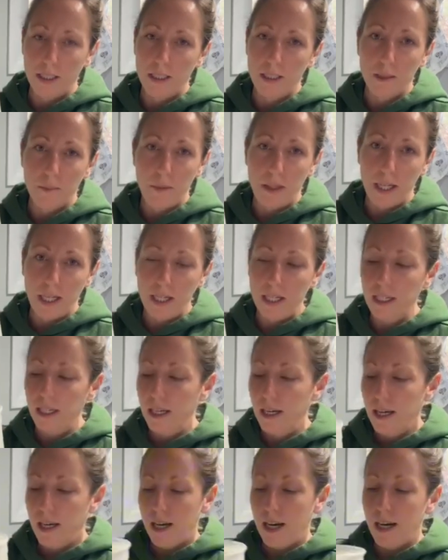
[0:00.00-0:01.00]
wanted to bake,
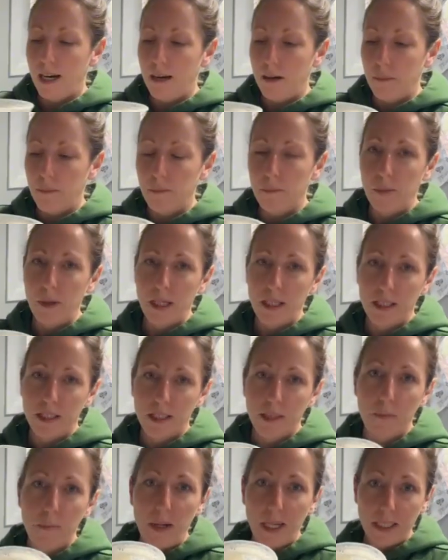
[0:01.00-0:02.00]

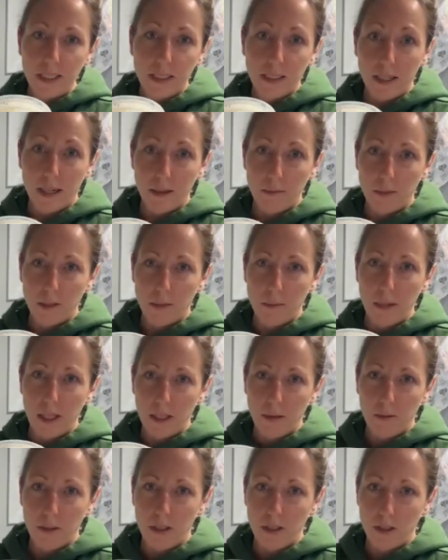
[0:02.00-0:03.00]
but the best time to
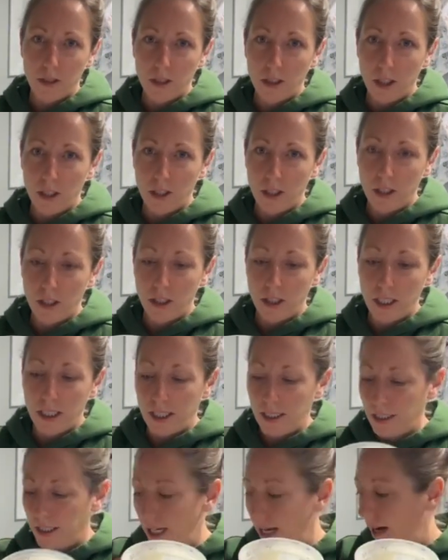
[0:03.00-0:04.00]
bake with your starter
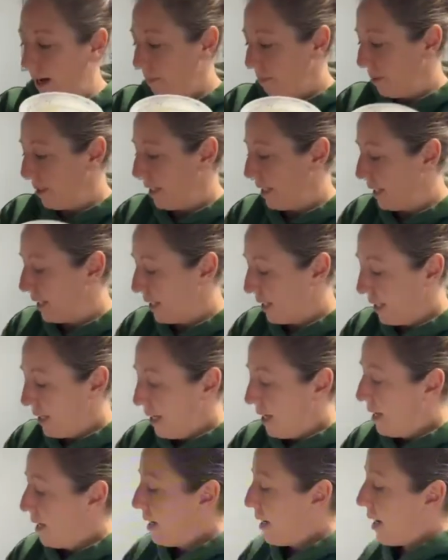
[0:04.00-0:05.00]
is at peak.
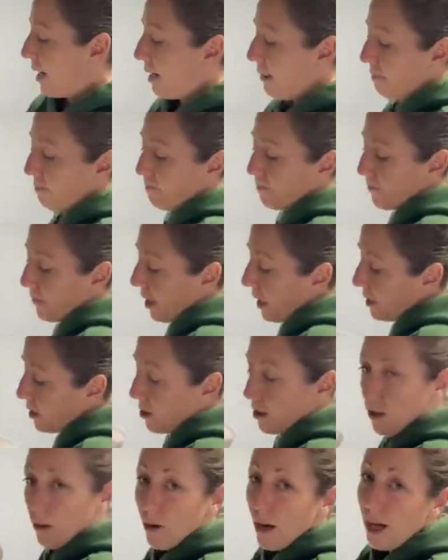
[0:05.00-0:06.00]

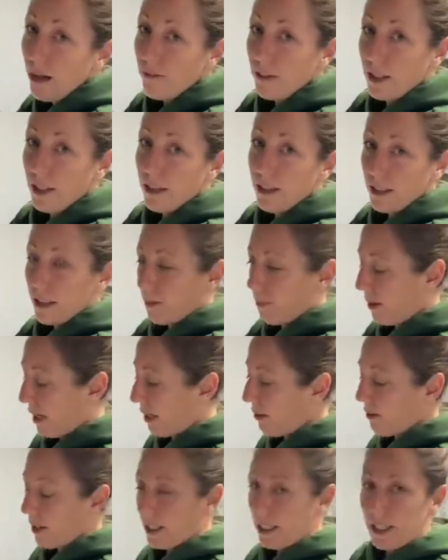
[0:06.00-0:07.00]
So I don't have anything to
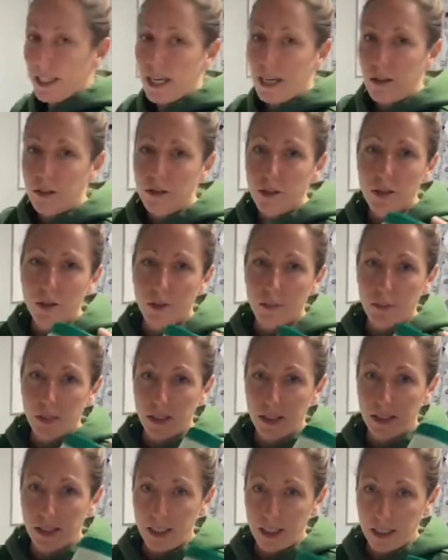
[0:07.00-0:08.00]
bake right now, so I'm
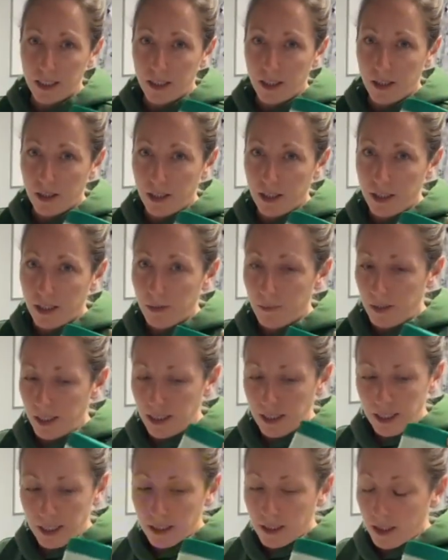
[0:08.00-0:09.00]
going to discard into my
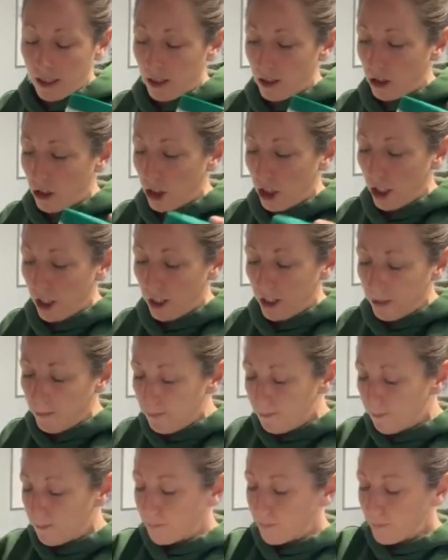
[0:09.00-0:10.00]
discard jar.
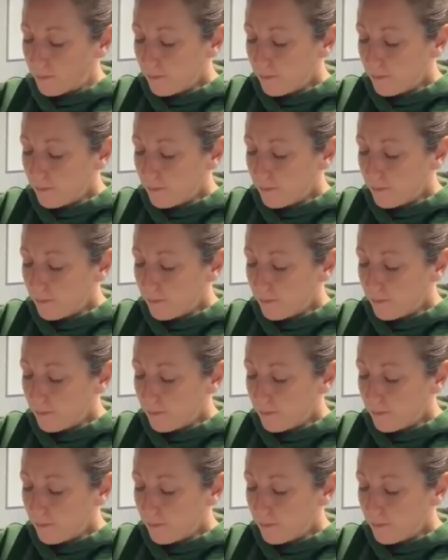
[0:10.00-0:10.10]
